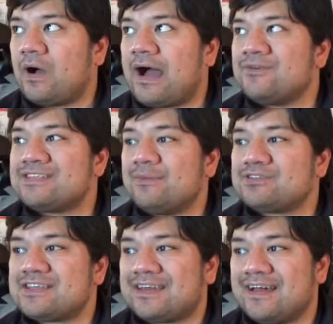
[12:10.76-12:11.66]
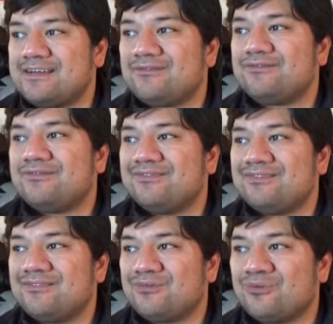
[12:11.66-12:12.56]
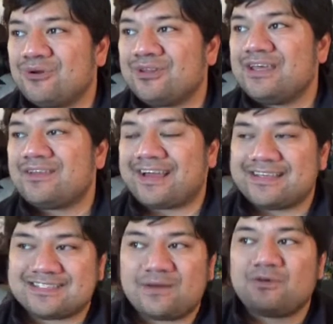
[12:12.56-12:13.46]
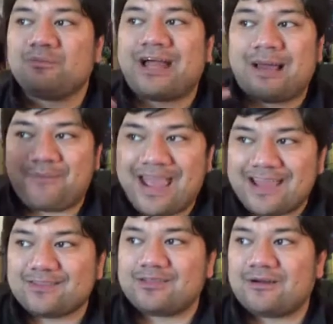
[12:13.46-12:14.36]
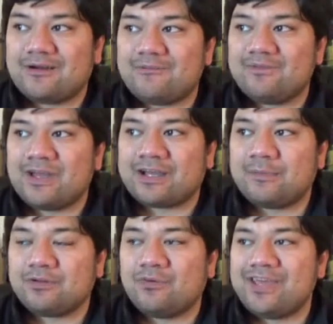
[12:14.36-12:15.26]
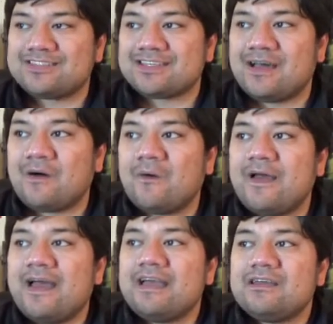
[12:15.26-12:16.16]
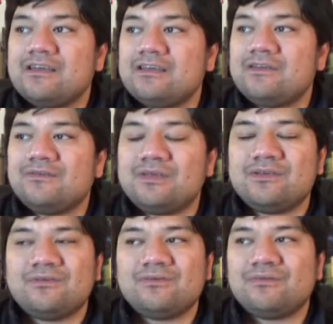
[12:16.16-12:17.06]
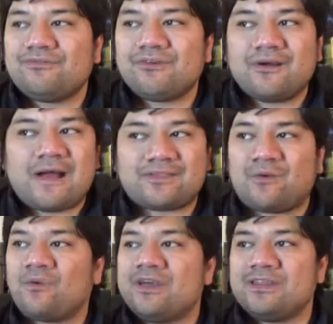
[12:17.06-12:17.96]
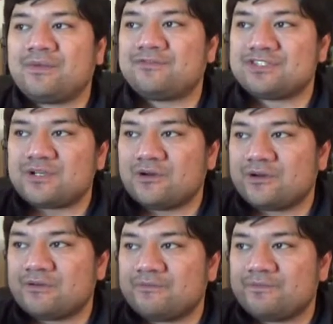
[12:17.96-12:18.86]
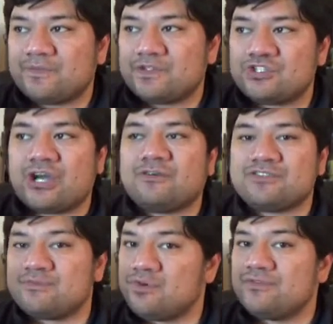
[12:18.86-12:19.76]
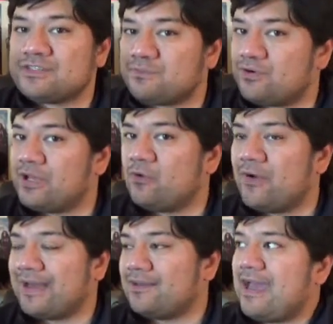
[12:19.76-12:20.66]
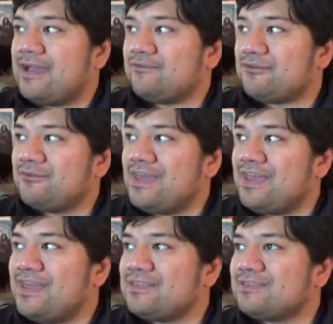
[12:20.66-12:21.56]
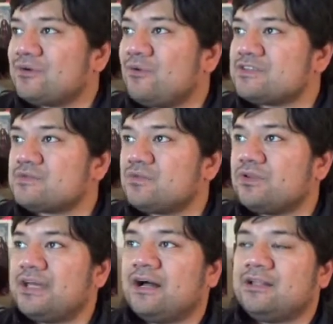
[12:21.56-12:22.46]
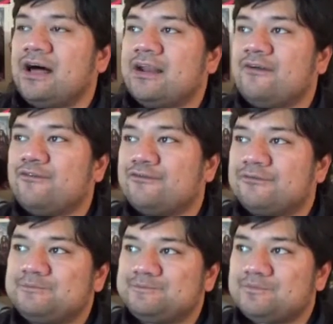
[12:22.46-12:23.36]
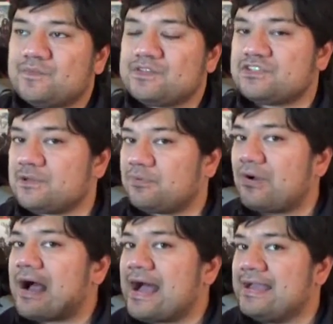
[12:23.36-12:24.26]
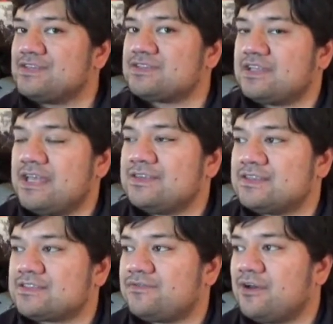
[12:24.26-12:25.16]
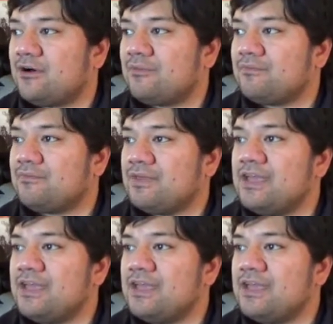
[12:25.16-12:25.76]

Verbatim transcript: I was able to kind of really like I said with Black Panther a couple of weeks ago, you you figure out the rhythm of certain genres of movies pretty quick. And for me, there wasn't really a lot of surprise in this film.